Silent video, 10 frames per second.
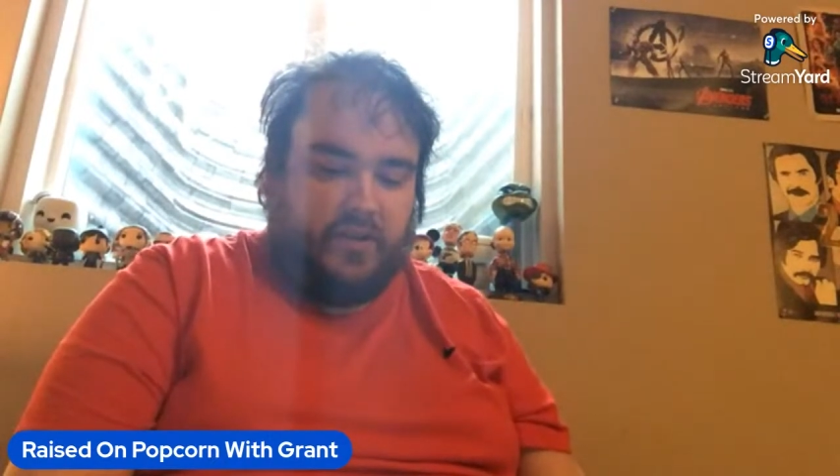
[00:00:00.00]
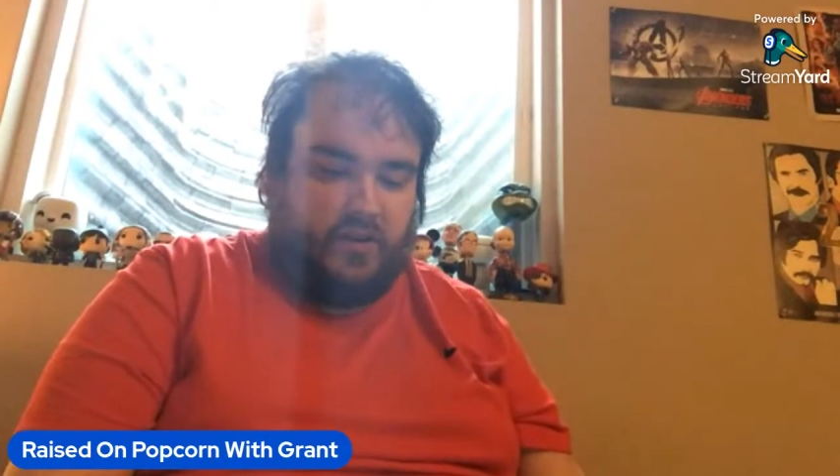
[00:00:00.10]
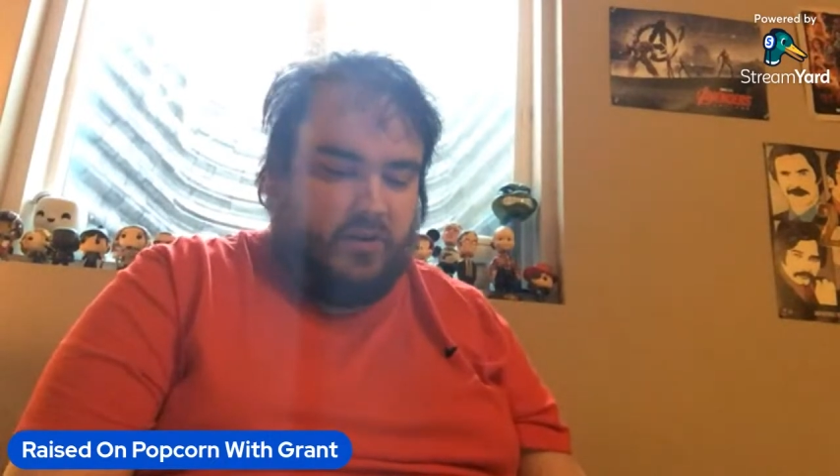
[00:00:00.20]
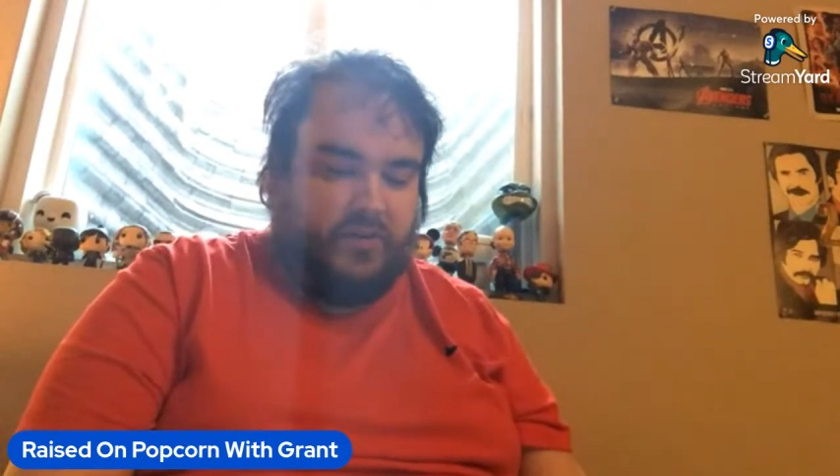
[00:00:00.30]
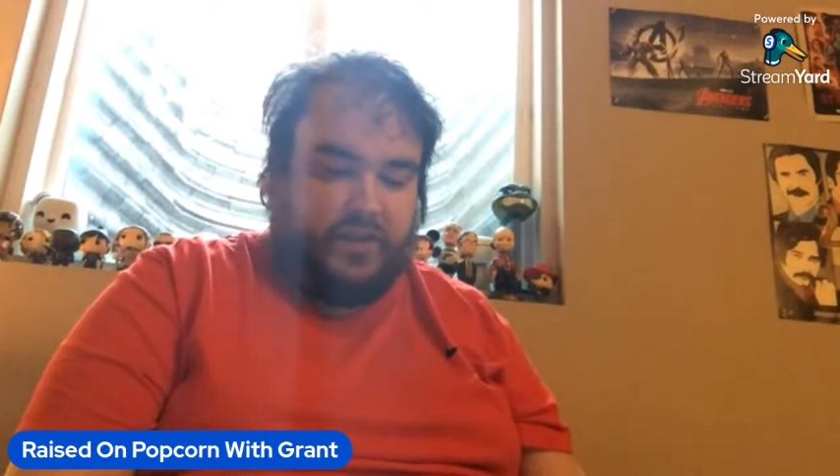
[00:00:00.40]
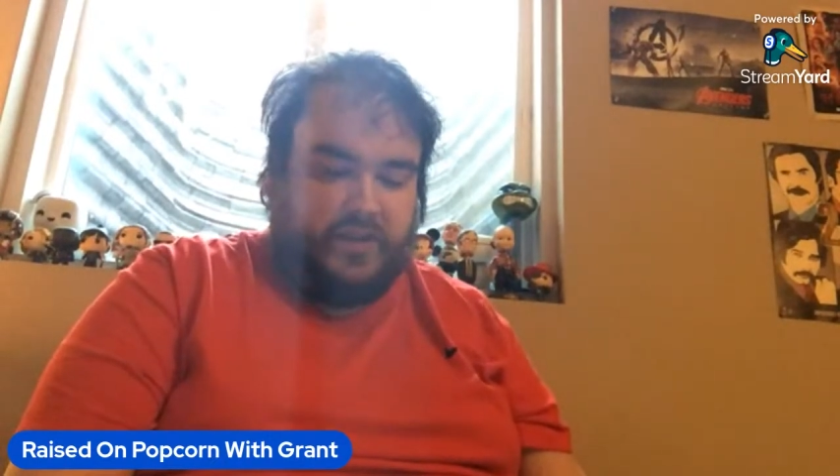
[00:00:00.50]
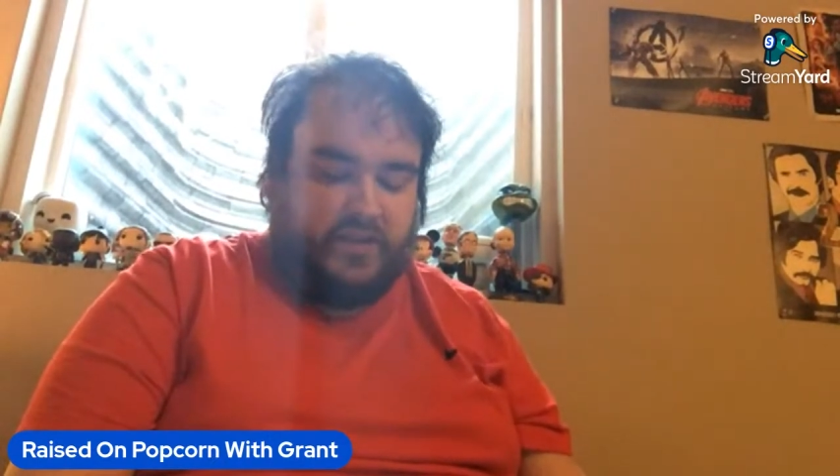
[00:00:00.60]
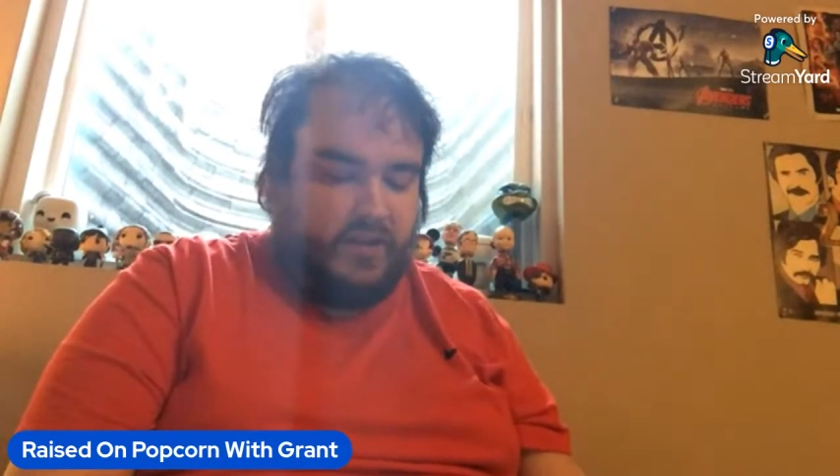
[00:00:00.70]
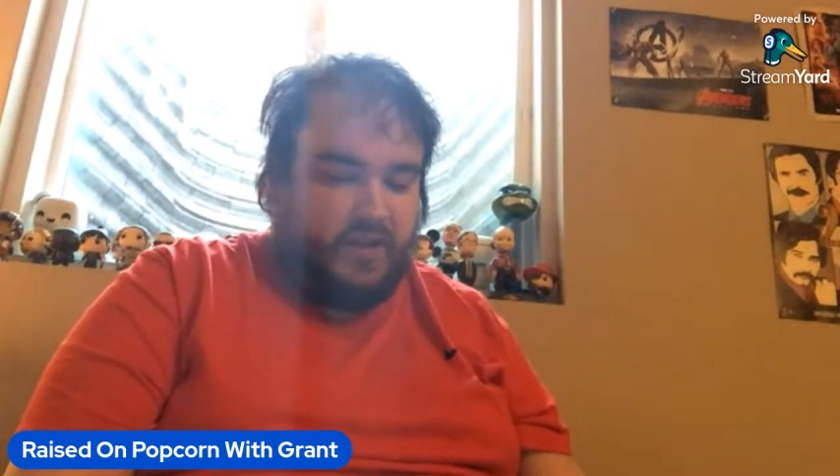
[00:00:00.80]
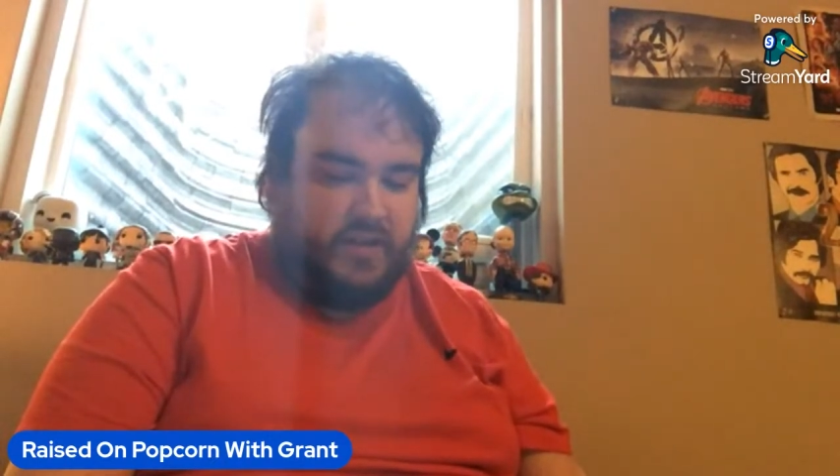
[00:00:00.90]
early
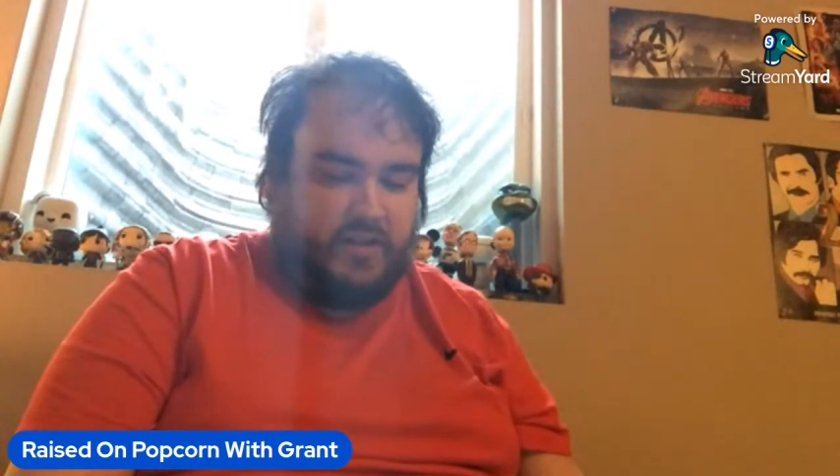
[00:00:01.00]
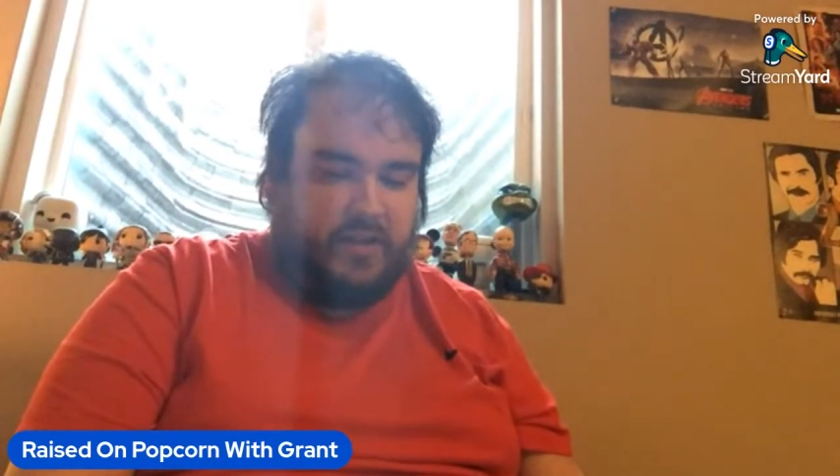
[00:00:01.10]
tonight,